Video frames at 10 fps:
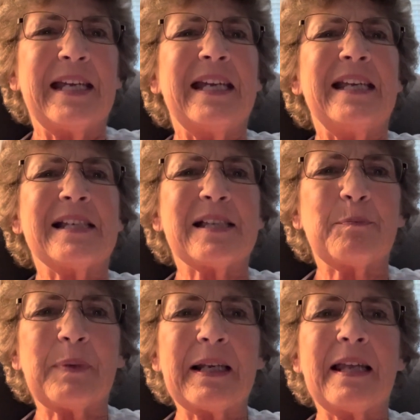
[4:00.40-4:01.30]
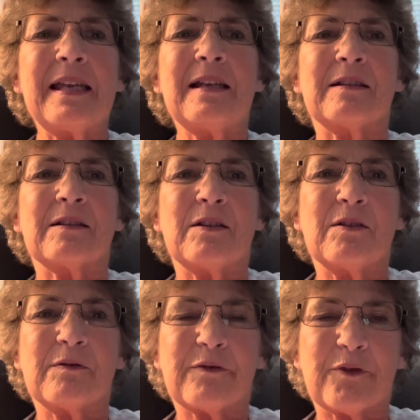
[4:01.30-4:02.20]
He has a plan
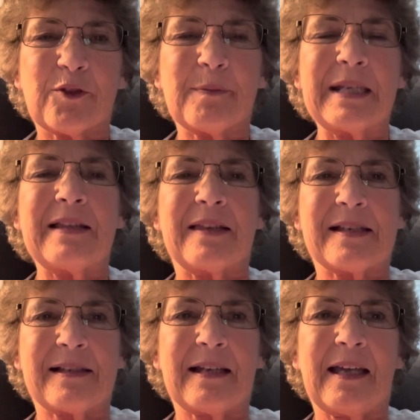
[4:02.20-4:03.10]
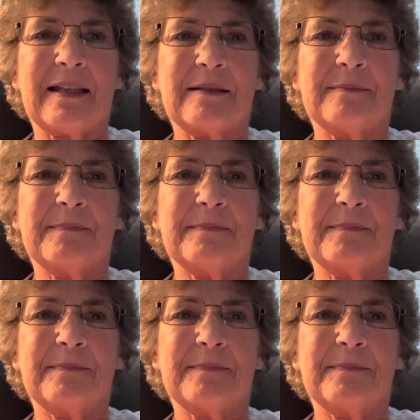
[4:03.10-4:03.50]
for me this day.